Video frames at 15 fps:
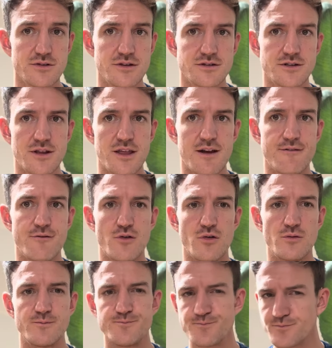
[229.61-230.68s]
So
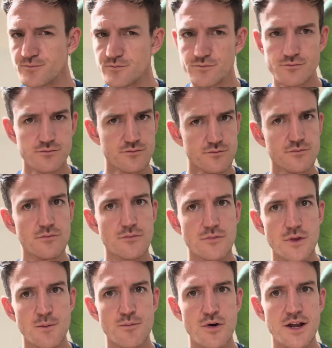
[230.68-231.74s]
therefore,
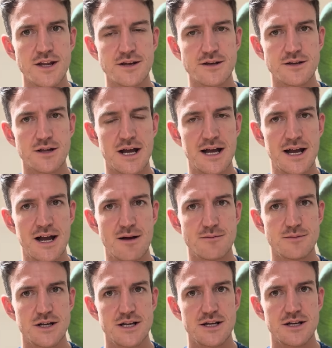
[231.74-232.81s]
the brain,
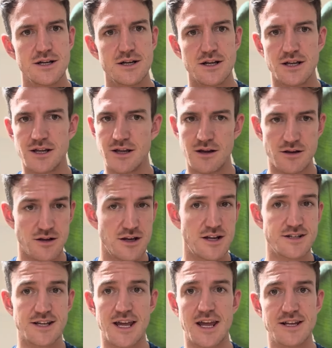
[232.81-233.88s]
you need
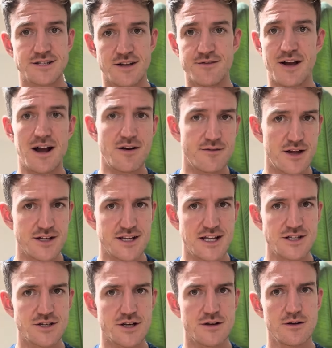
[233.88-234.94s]
to get yourself out of that
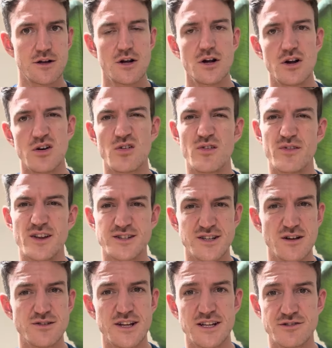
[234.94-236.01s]
danger, or if there's
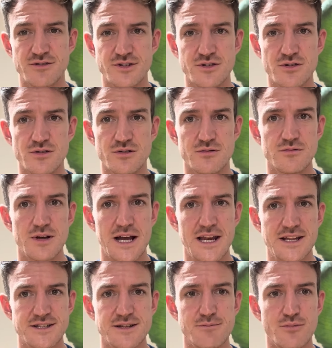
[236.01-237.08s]
no danger at all, and
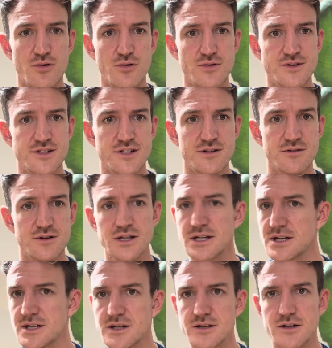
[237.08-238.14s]
it's important to
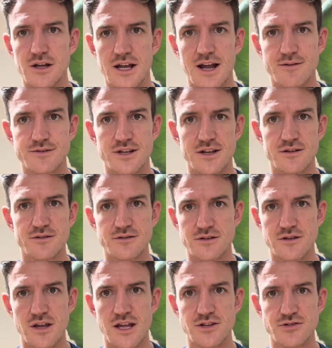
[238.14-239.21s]
look after
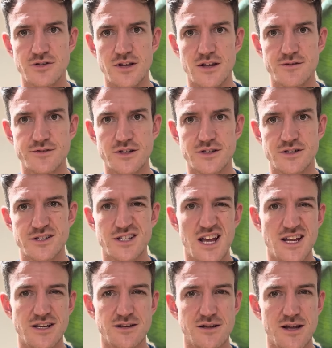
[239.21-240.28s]
the injury that you've just sustained.